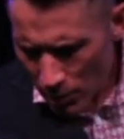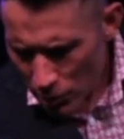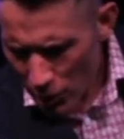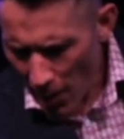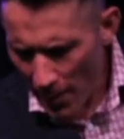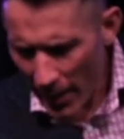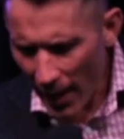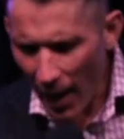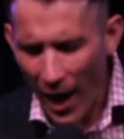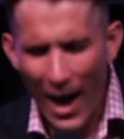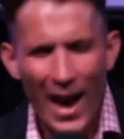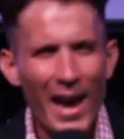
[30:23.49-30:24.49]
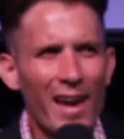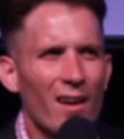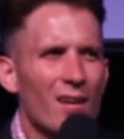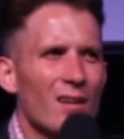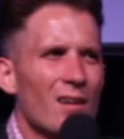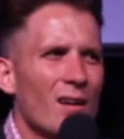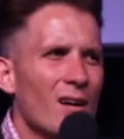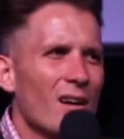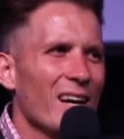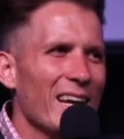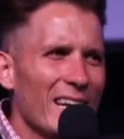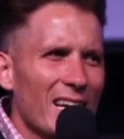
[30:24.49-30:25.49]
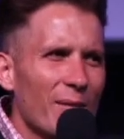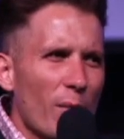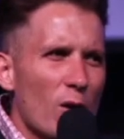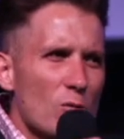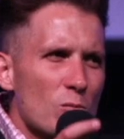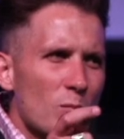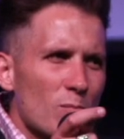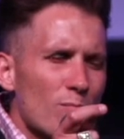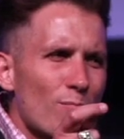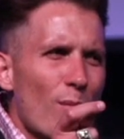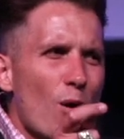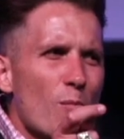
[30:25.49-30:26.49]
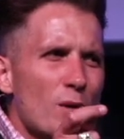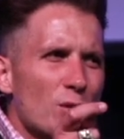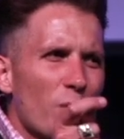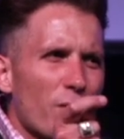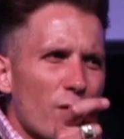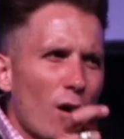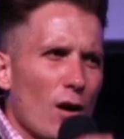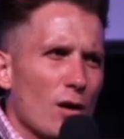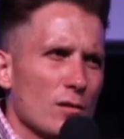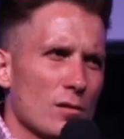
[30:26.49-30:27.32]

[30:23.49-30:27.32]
to going high in a moment of God.